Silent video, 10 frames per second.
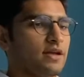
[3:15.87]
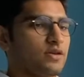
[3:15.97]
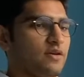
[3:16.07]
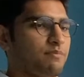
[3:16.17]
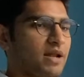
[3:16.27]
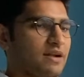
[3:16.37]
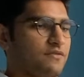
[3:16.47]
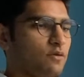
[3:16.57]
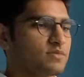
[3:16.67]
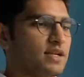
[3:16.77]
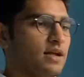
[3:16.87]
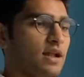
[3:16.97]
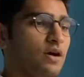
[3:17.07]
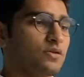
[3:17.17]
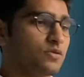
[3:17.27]
you have platforms that
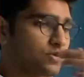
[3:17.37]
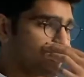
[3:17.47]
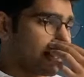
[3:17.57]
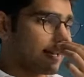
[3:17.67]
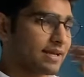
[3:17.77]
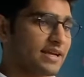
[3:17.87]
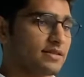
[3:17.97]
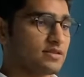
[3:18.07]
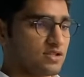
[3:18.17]
allow you to delegate